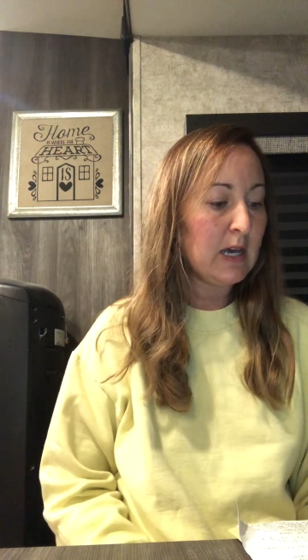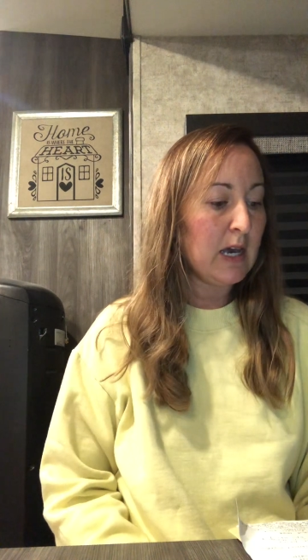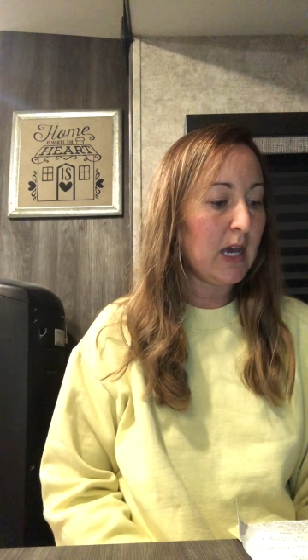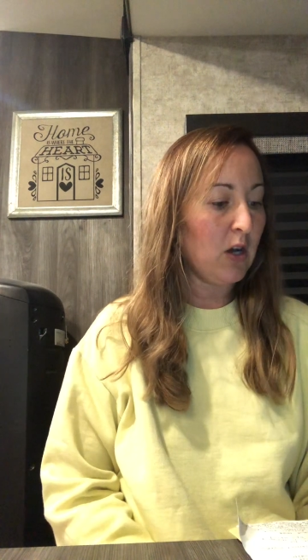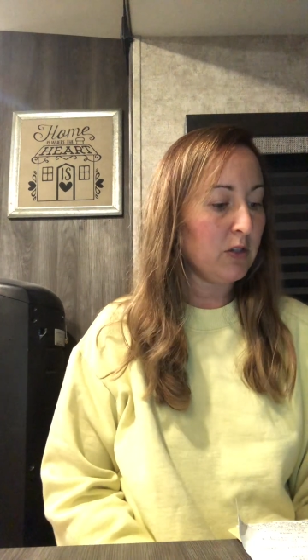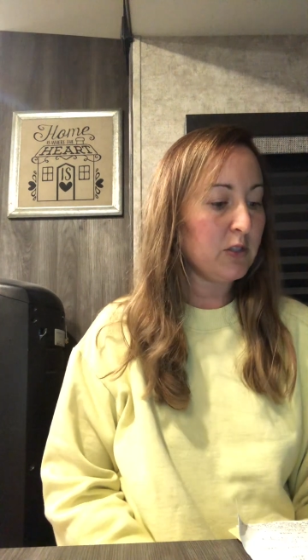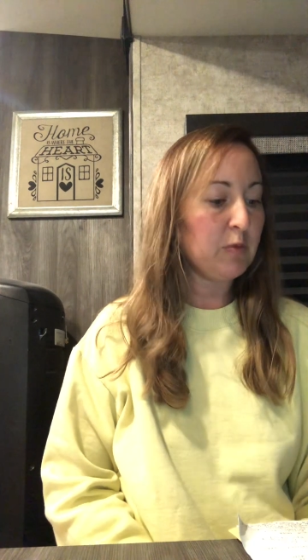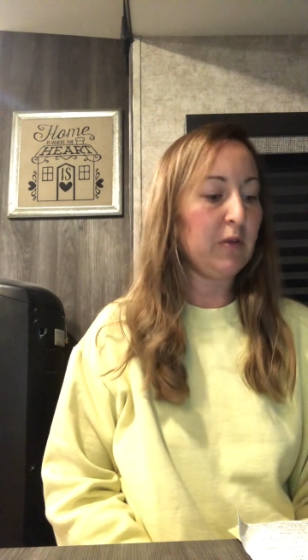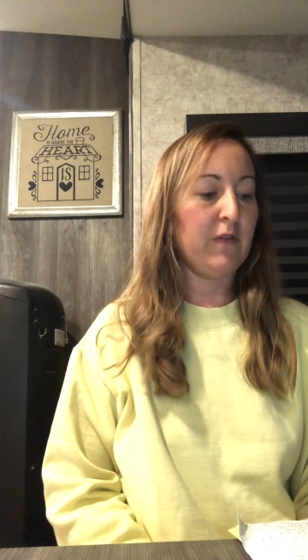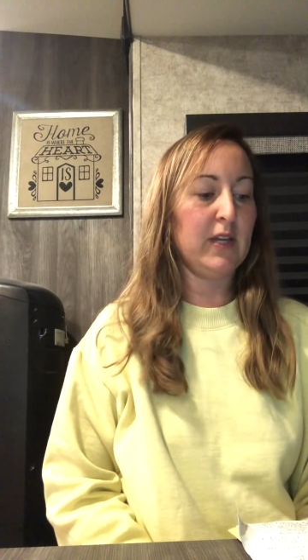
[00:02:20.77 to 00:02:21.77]
It also
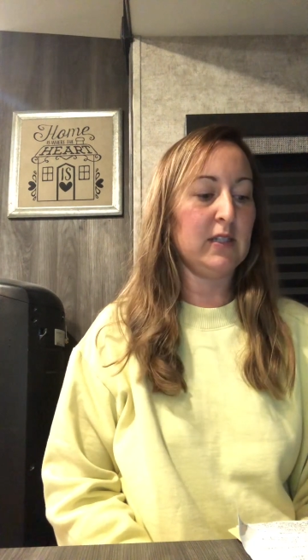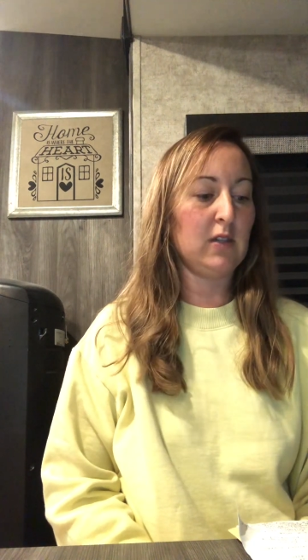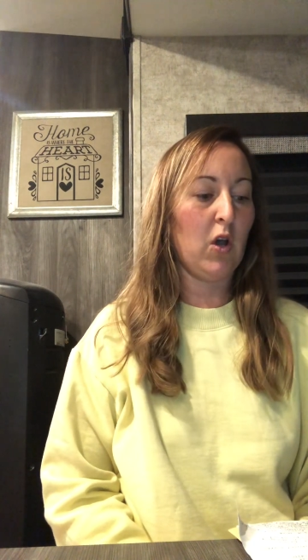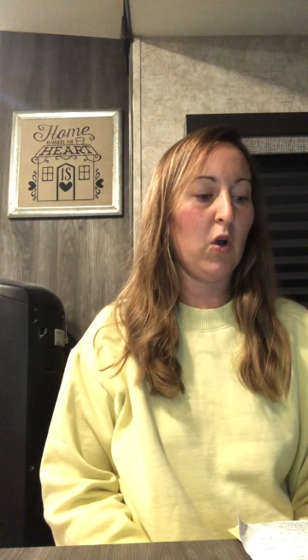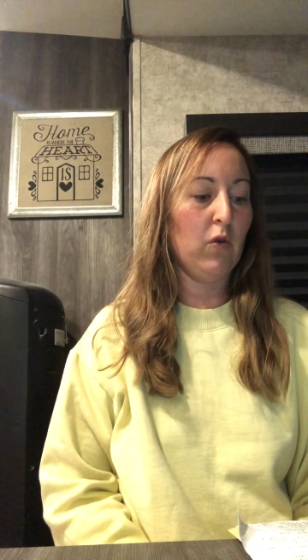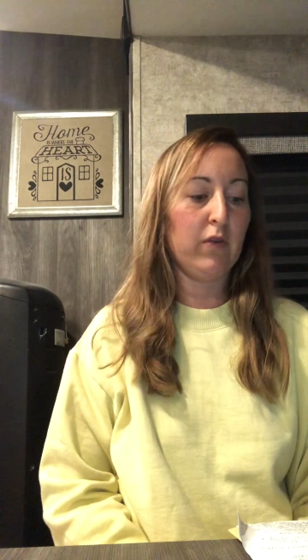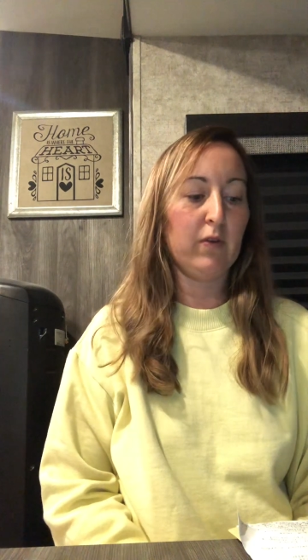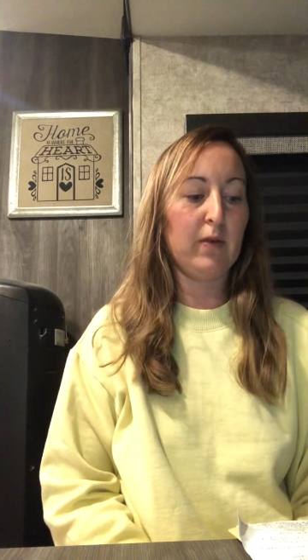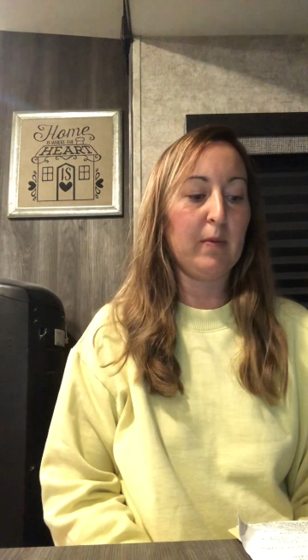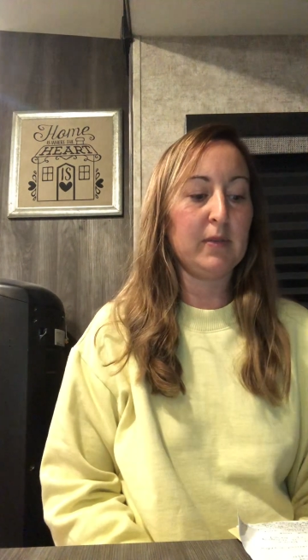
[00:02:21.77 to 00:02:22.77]
prevents
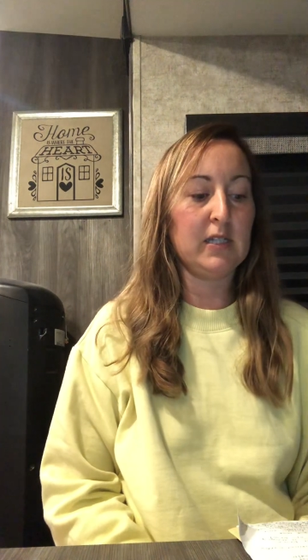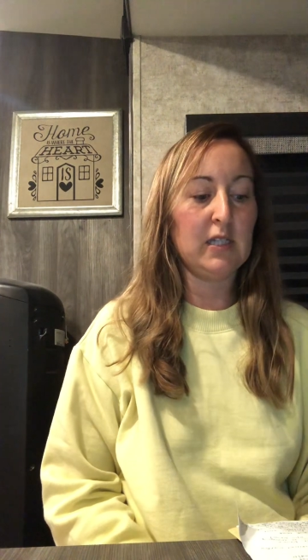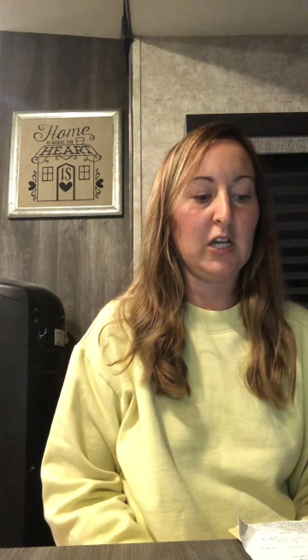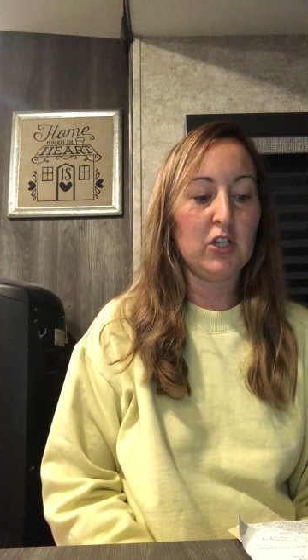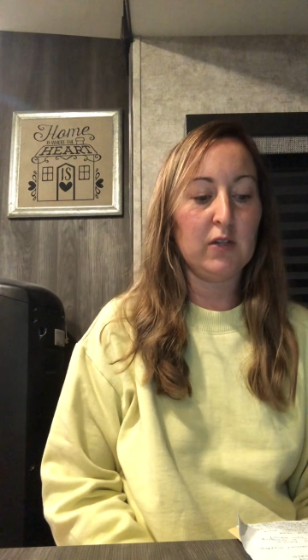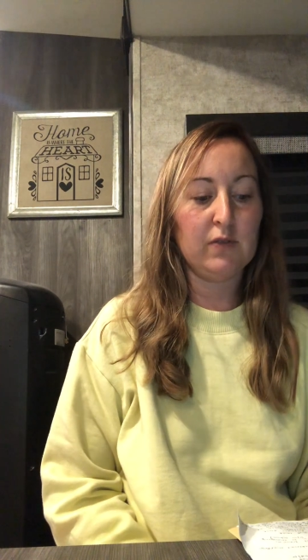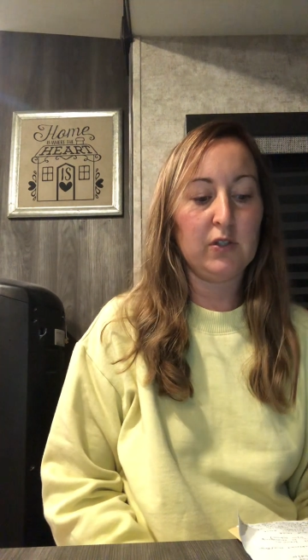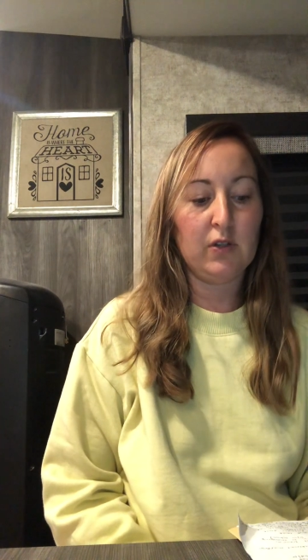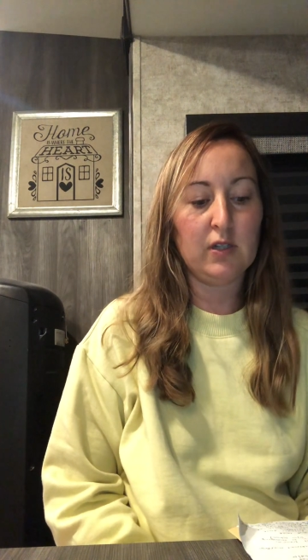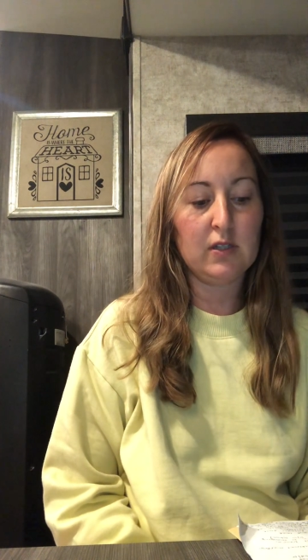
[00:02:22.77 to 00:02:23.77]
over-representation of
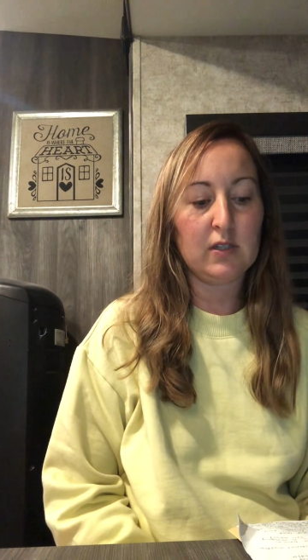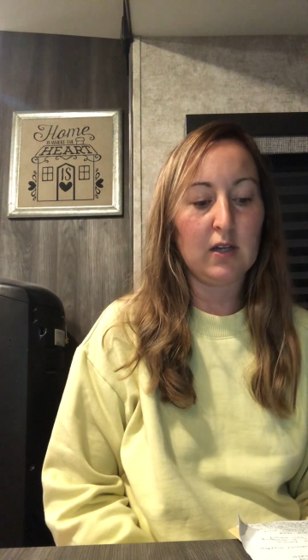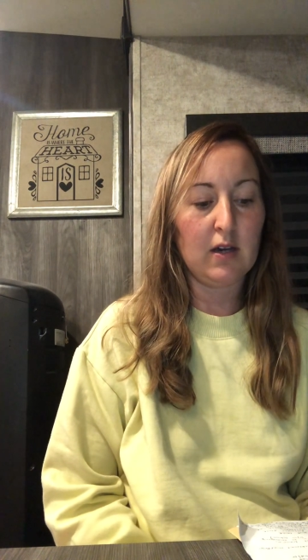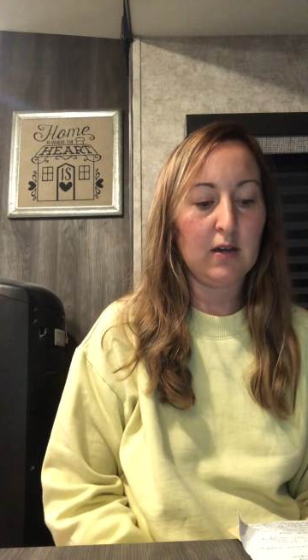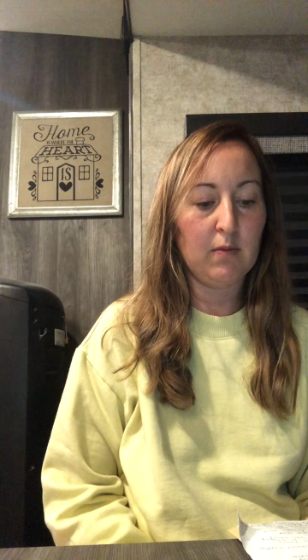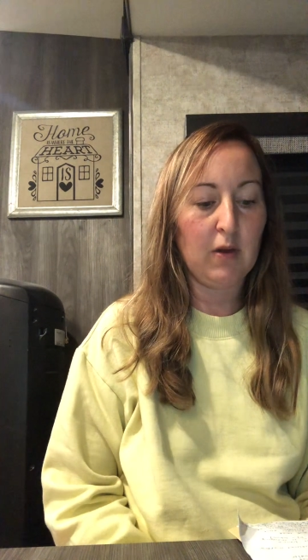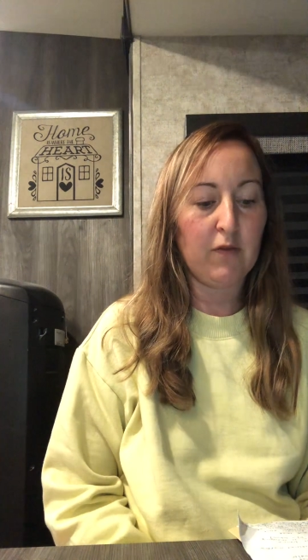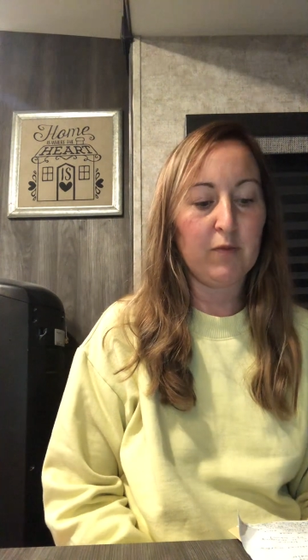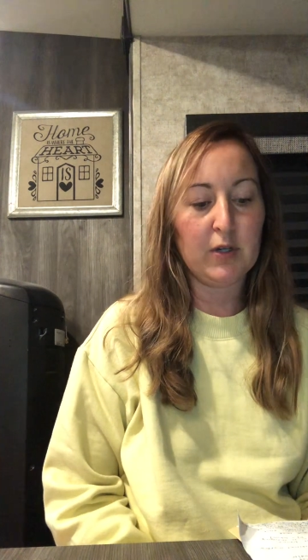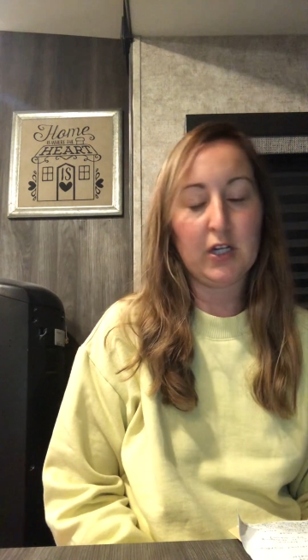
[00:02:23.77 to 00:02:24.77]
students
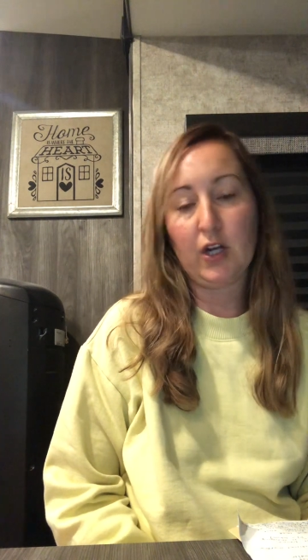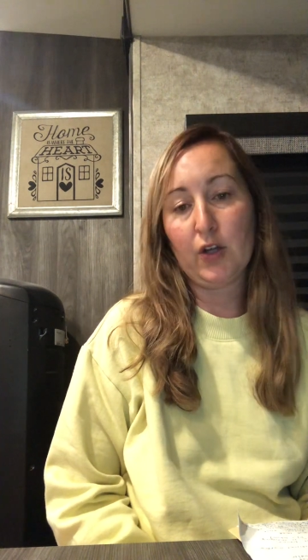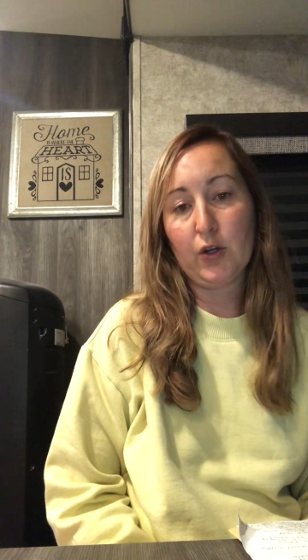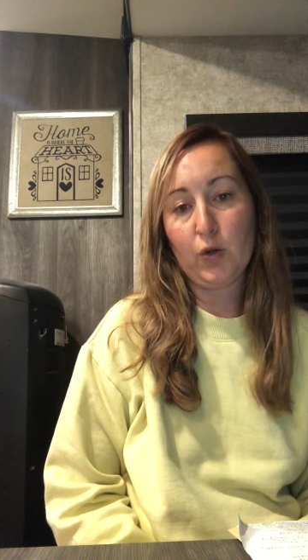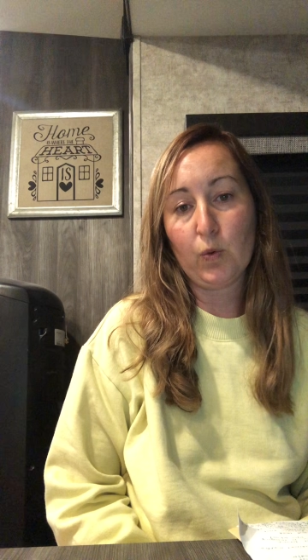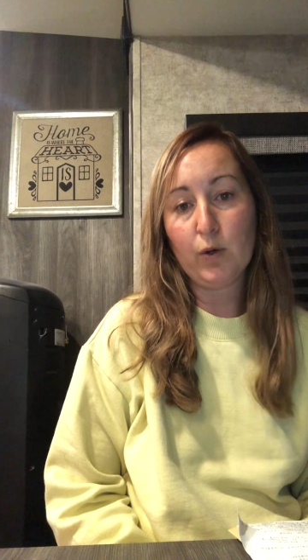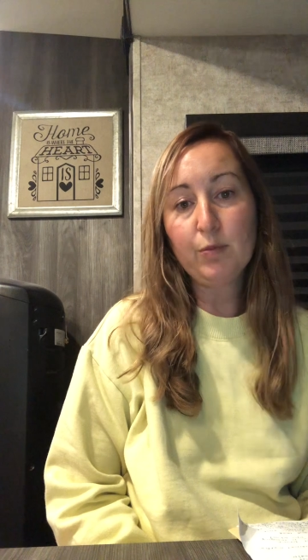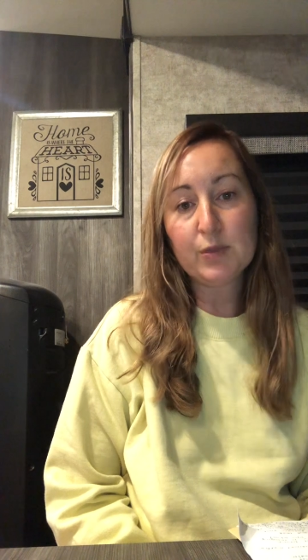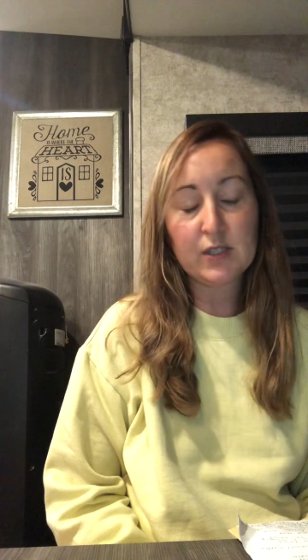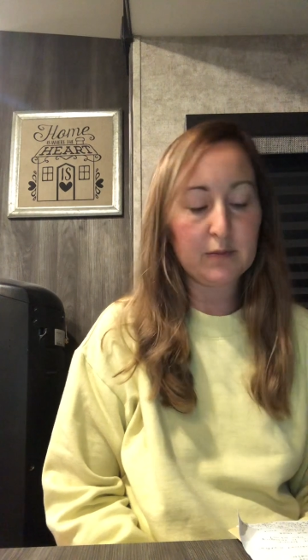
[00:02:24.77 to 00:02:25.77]
of particular
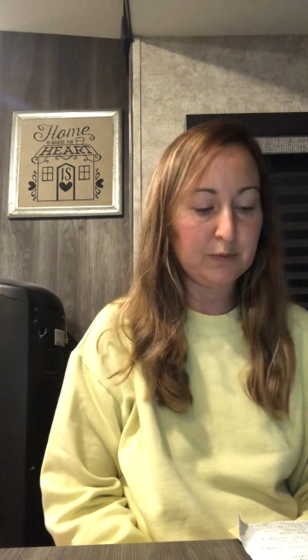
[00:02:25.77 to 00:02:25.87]
groups.